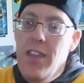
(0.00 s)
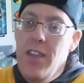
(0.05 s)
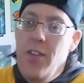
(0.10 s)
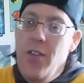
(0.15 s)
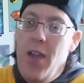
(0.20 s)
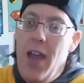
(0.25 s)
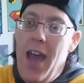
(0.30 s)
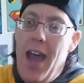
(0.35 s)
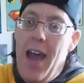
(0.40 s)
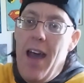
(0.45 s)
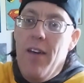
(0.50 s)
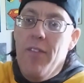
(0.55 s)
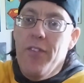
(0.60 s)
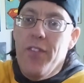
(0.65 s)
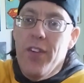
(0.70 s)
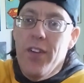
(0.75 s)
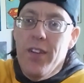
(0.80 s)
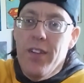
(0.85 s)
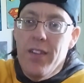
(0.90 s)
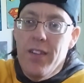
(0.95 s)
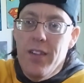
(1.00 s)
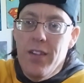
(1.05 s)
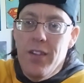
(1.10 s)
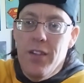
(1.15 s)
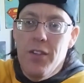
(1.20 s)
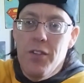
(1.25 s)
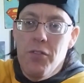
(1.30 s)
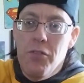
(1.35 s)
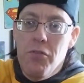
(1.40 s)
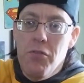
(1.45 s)
you have
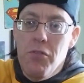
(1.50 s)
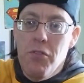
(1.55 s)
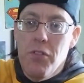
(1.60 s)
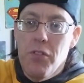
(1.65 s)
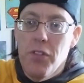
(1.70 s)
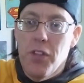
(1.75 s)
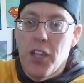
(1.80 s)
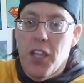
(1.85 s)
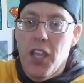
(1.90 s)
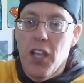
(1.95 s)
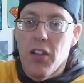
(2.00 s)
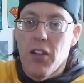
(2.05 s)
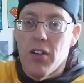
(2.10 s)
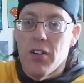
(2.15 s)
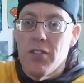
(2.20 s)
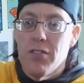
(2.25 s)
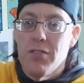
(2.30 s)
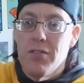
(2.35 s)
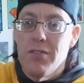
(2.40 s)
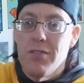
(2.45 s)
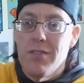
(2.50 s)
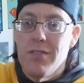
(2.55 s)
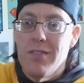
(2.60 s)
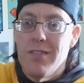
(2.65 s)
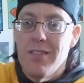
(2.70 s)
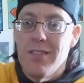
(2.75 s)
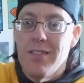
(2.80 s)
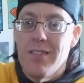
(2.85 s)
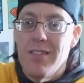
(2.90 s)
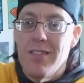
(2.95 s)
the killer.
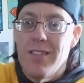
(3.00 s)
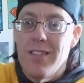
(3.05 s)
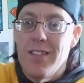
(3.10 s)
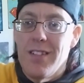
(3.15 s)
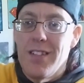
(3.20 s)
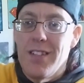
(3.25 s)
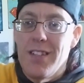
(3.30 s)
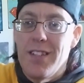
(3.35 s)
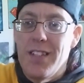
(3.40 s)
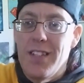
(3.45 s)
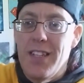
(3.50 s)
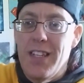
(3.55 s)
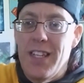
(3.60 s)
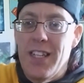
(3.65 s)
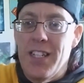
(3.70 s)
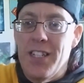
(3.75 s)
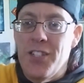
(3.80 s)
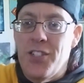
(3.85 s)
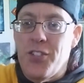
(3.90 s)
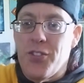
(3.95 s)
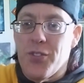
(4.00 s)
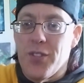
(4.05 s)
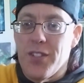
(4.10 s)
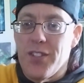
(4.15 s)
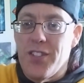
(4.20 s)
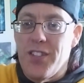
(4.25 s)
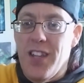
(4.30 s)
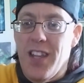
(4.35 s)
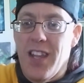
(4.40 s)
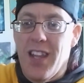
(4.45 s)

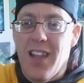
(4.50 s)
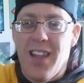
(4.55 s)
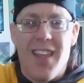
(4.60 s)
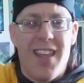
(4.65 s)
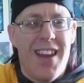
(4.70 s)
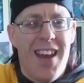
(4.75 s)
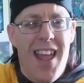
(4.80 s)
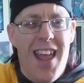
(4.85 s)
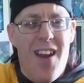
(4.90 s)
Interesting. Isn't